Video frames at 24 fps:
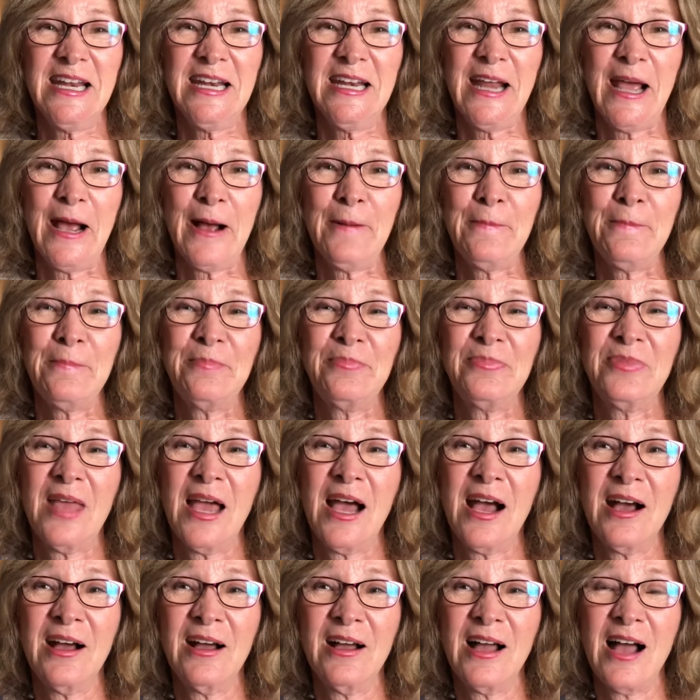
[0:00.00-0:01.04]
Now,
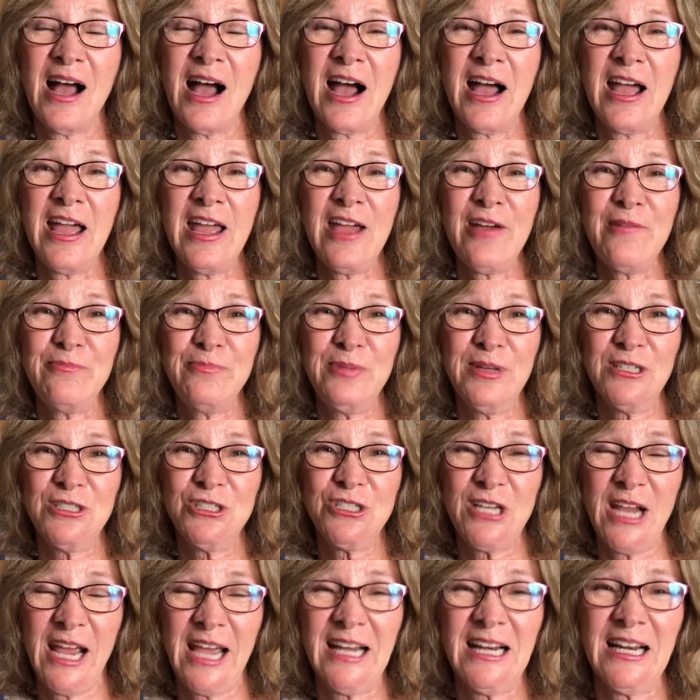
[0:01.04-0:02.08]
I have been
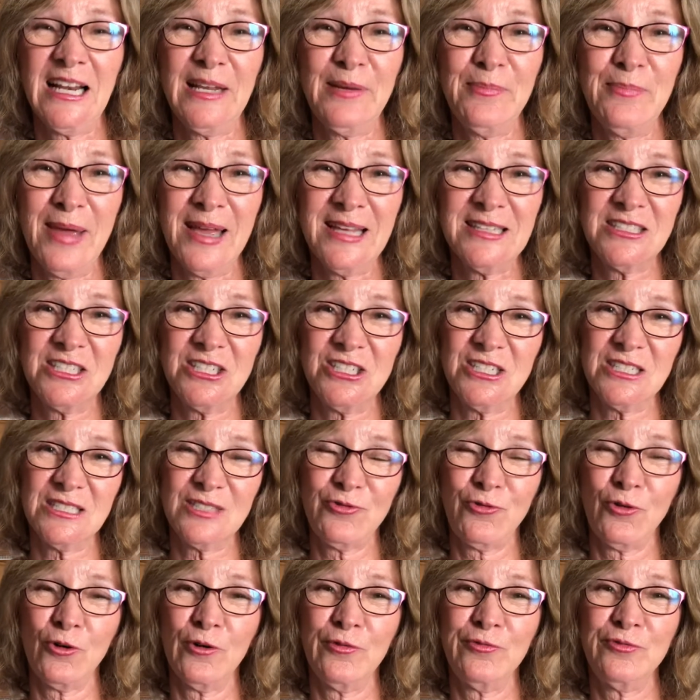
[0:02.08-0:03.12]
channeling messages
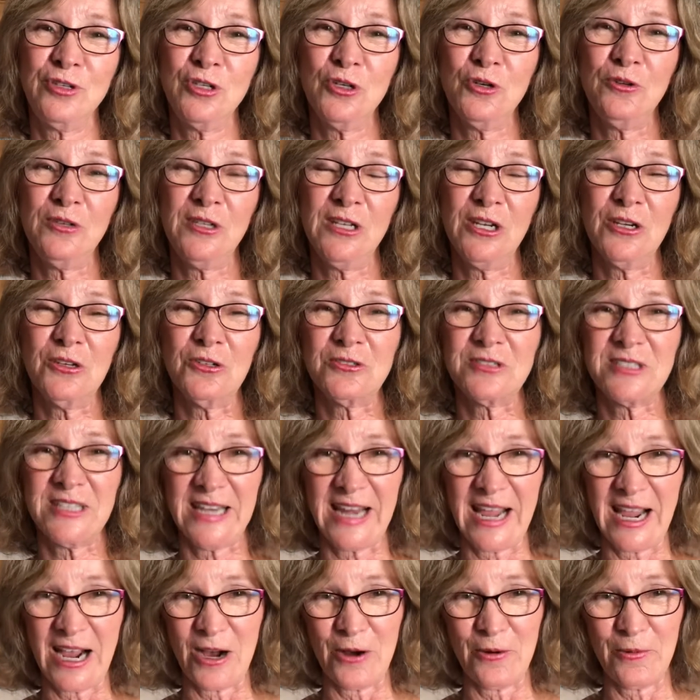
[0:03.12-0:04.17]
for a few years
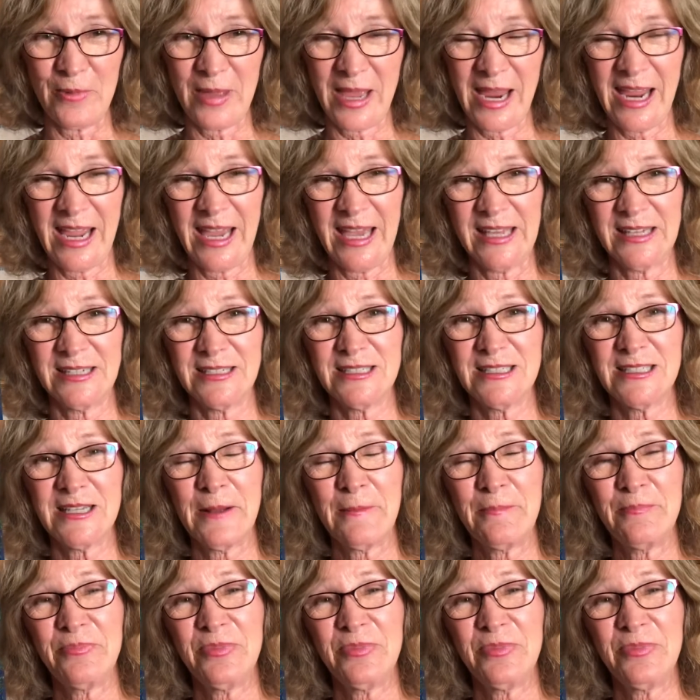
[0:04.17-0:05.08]
now, and